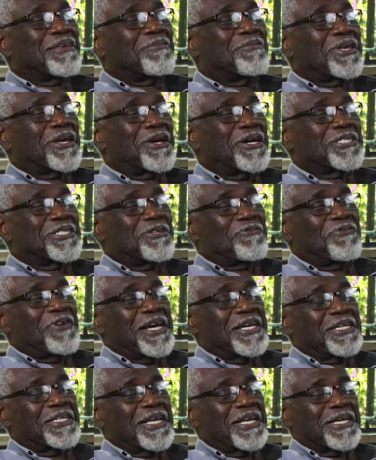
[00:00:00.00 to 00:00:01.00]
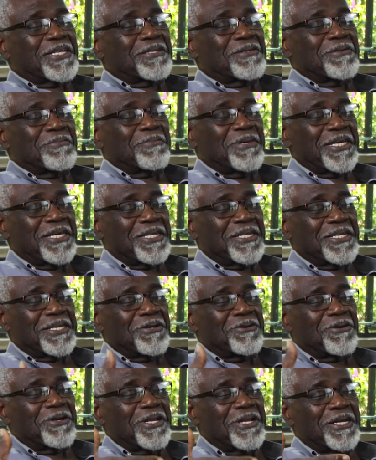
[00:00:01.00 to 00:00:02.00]
because you find that, I mean, the
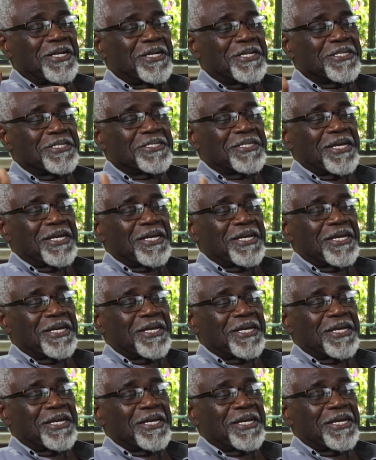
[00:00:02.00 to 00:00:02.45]
Rohlehrs